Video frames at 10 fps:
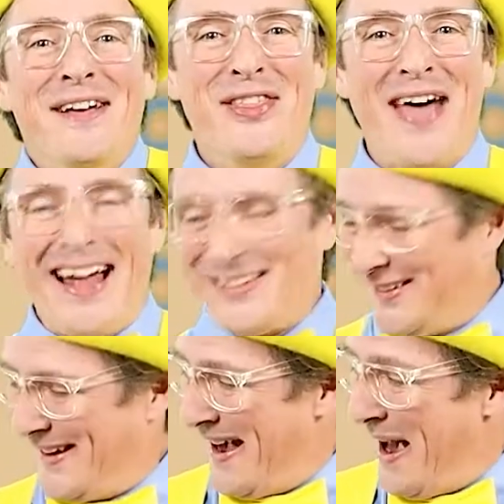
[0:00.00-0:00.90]

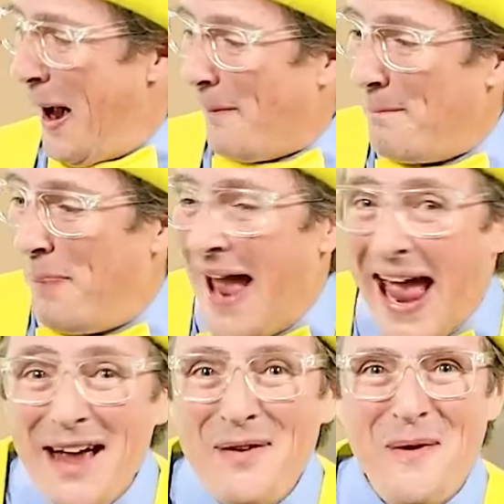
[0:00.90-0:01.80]
That's a
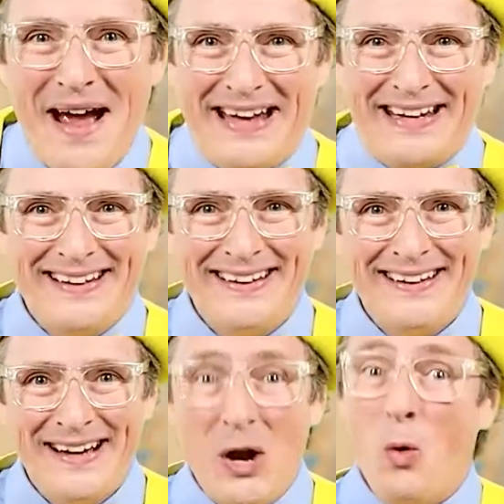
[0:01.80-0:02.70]
penguin.
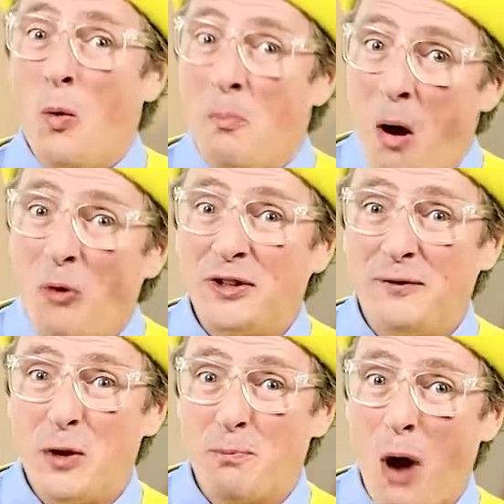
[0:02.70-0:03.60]
Well, most
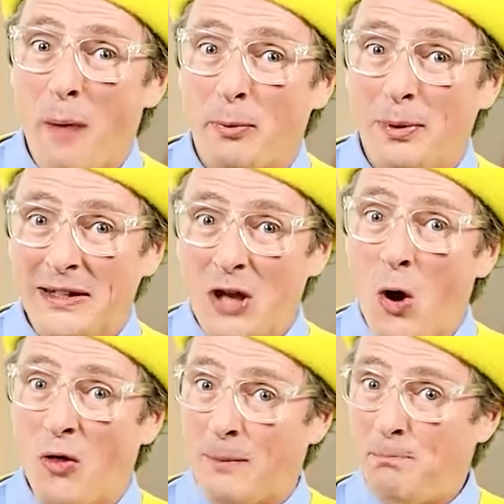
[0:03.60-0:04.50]
of you probably
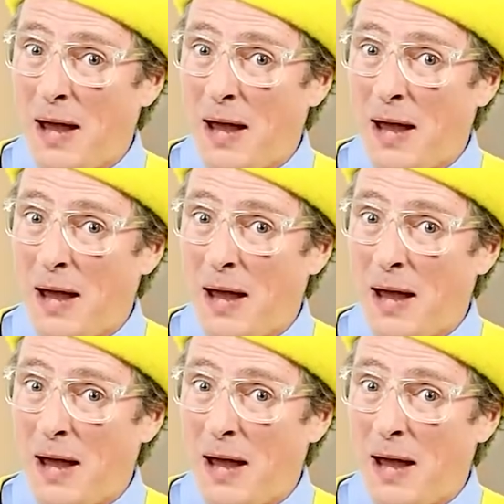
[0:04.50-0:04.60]
know that